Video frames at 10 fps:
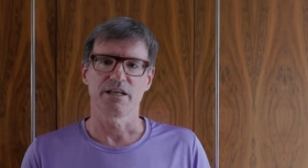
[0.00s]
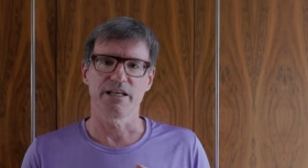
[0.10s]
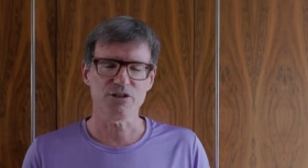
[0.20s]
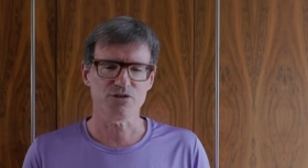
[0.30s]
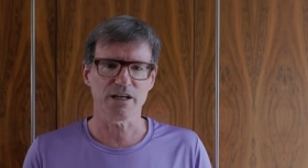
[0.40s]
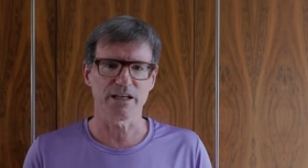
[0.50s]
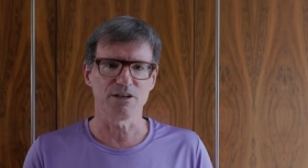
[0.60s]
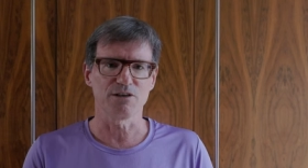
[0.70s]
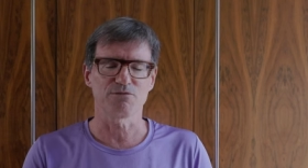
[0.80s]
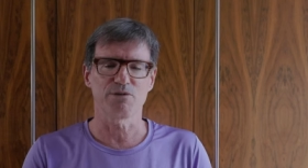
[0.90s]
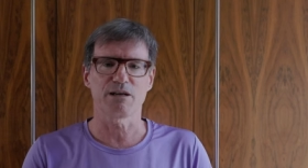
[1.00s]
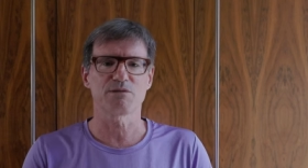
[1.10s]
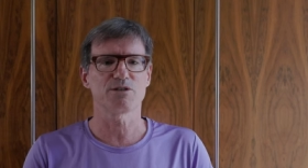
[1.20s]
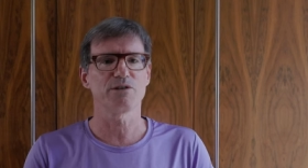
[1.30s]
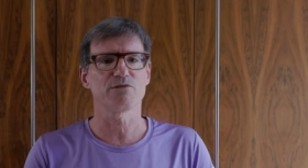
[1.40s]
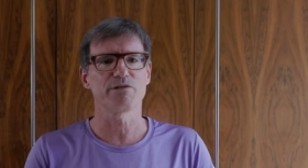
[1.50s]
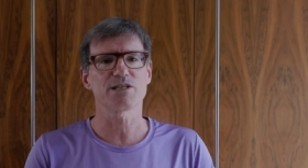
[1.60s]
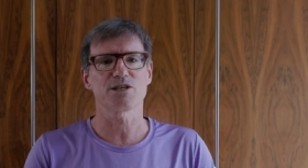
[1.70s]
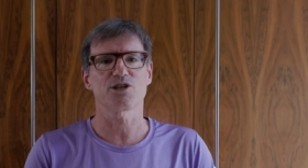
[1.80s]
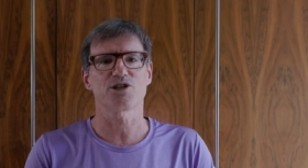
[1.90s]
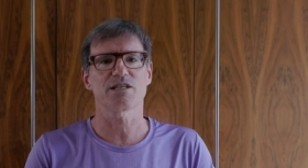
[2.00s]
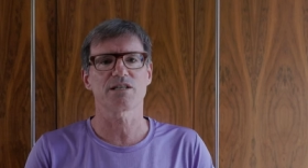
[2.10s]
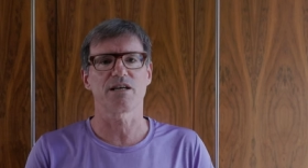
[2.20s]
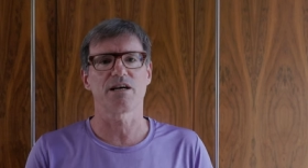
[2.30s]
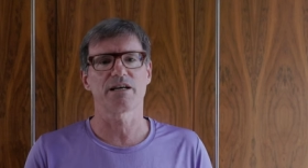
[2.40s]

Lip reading: Interestingly enough, when I was doing the research yesterday,